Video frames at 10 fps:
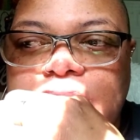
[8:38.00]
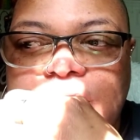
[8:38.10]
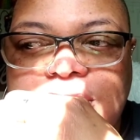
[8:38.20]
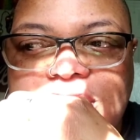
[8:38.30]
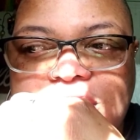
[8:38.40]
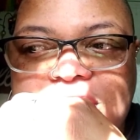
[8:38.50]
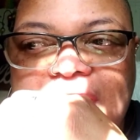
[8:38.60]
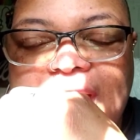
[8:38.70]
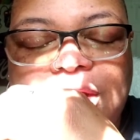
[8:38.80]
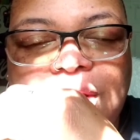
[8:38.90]
So it's just
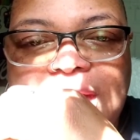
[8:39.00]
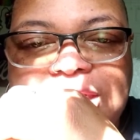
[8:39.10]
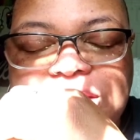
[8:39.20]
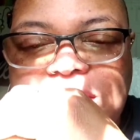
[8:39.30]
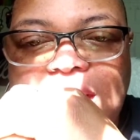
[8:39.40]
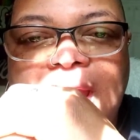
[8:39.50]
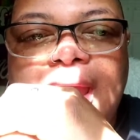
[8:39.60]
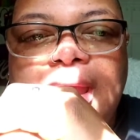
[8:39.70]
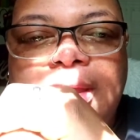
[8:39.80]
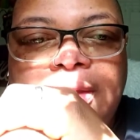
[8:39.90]
like crazy.
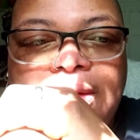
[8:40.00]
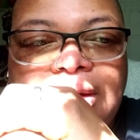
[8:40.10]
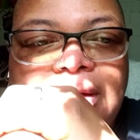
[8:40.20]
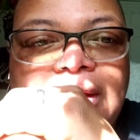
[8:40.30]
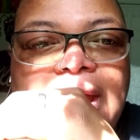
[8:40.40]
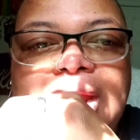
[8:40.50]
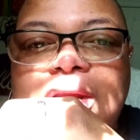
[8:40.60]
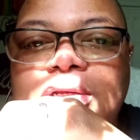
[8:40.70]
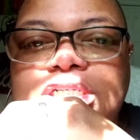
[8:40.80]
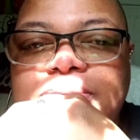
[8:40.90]
I
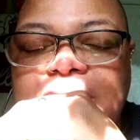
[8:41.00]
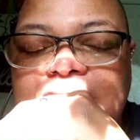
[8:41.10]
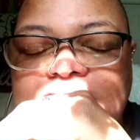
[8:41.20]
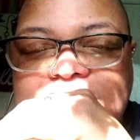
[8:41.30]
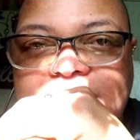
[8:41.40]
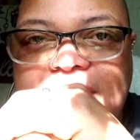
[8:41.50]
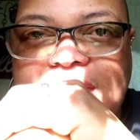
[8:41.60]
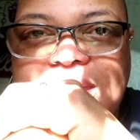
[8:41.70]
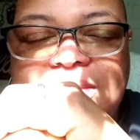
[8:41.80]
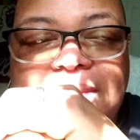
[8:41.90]
know this probably
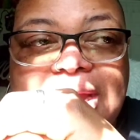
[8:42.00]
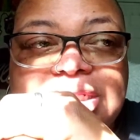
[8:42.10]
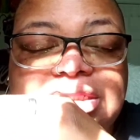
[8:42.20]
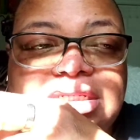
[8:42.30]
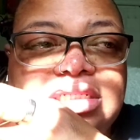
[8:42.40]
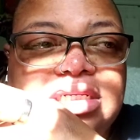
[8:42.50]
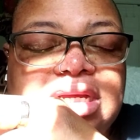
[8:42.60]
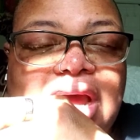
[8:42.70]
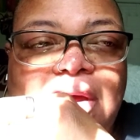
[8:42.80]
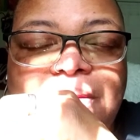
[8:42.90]
doesn't make sense
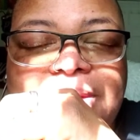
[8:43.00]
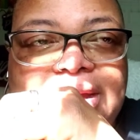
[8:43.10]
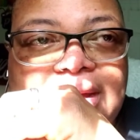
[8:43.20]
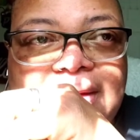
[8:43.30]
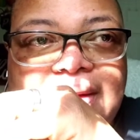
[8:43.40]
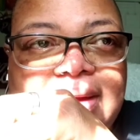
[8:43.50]
to y'all, but